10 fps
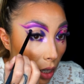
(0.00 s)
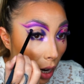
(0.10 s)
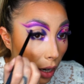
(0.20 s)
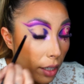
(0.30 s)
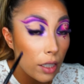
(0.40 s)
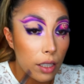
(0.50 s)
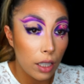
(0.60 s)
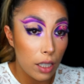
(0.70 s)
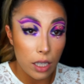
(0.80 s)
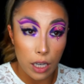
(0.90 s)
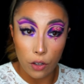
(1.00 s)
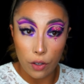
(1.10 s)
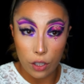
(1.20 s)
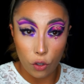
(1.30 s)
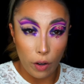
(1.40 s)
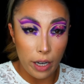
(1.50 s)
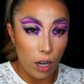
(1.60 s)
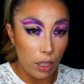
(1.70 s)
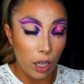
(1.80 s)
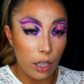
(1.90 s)
And the concealer is a great
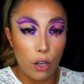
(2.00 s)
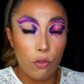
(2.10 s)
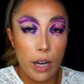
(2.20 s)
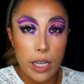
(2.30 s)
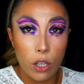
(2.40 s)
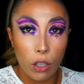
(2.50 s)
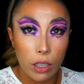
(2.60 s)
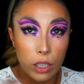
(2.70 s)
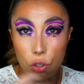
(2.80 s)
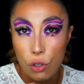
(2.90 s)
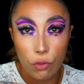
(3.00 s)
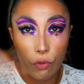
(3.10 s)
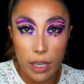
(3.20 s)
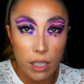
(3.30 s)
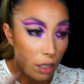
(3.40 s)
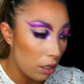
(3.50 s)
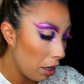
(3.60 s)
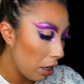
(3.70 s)
kind of like eraser. Just erases